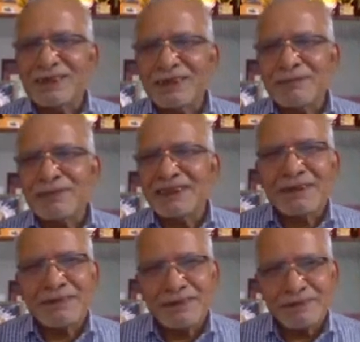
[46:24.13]
to the
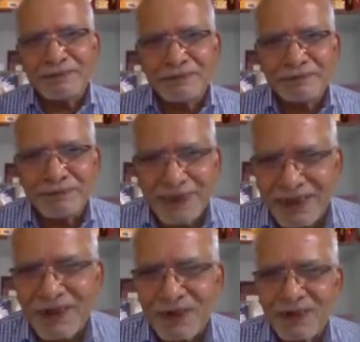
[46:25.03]
Pedder,
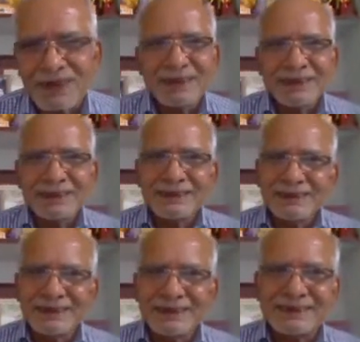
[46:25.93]
Pedder Road,
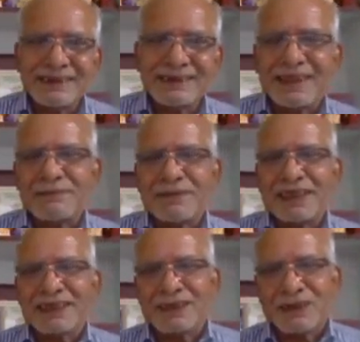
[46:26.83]
is that
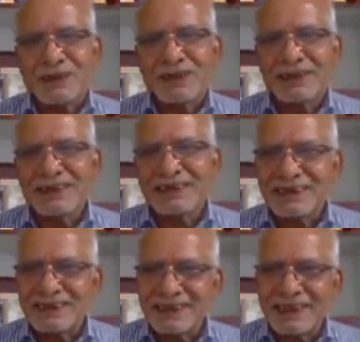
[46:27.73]
Carmichael Road. This
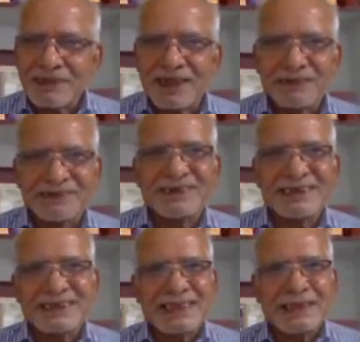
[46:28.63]
is named after the
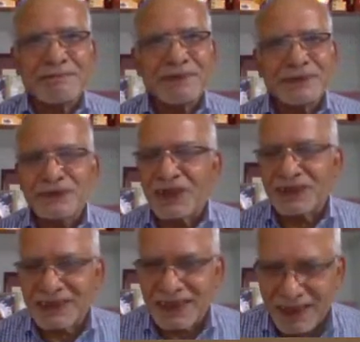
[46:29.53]
same
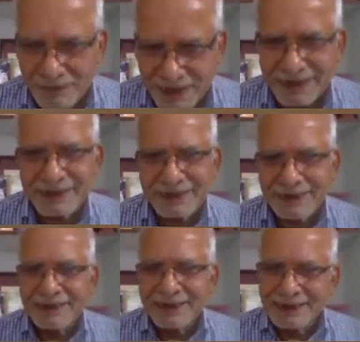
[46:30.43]
George Carmichael.
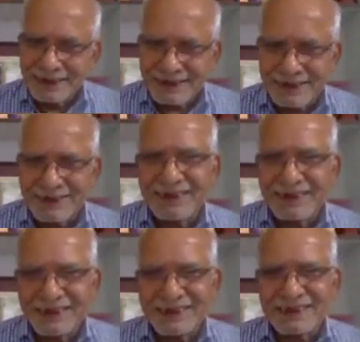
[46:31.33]

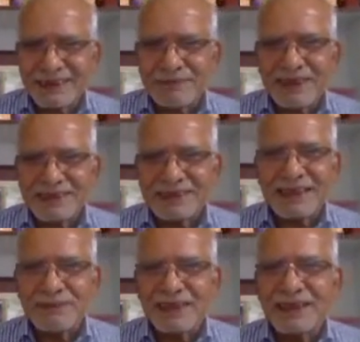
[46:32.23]
Currently, it is named as
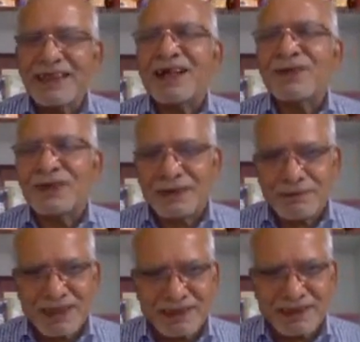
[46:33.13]
Emil Dahanukar
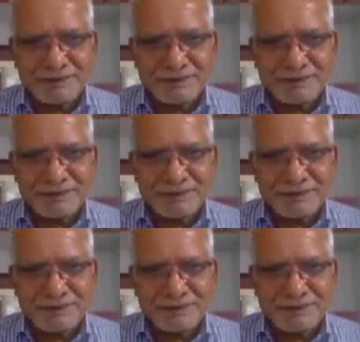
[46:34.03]
Marg.